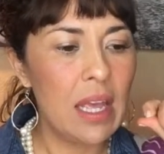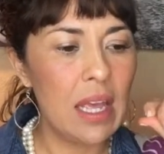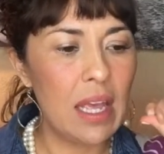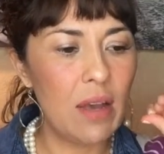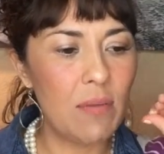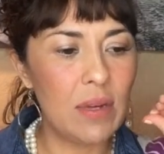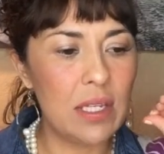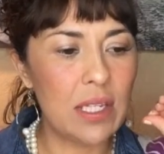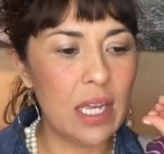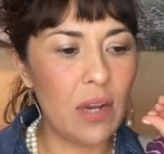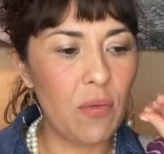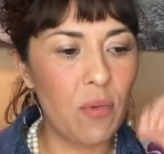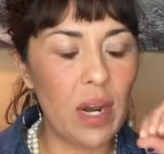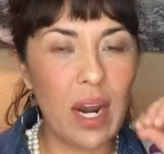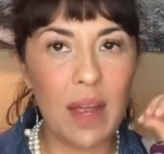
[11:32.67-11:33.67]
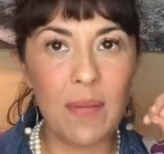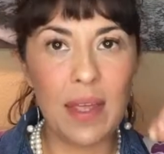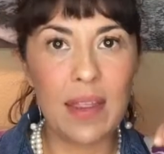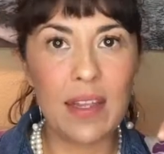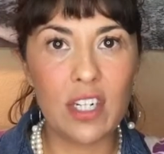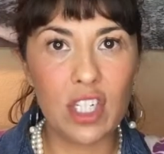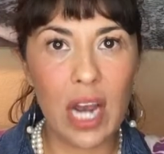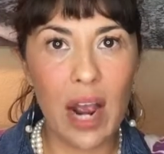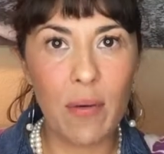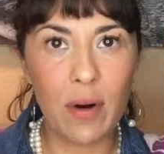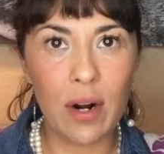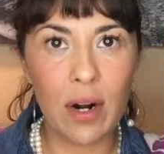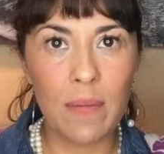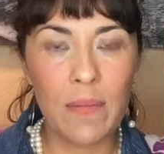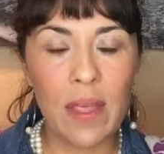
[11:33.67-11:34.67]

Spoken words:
It was like when I'm in the shower,